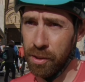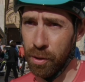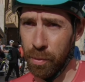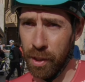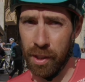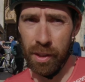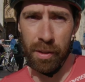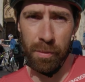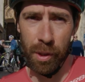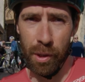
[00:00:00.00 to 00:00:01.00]
so
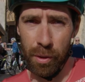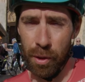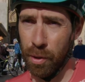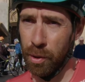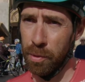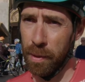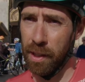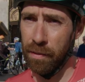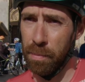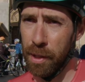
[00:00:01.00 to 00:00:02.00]
we know the roads
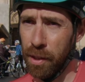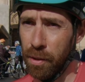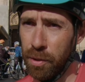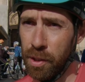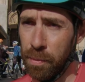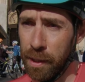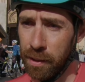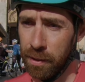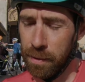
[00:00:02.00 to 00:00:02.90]
well, everybody knows it well.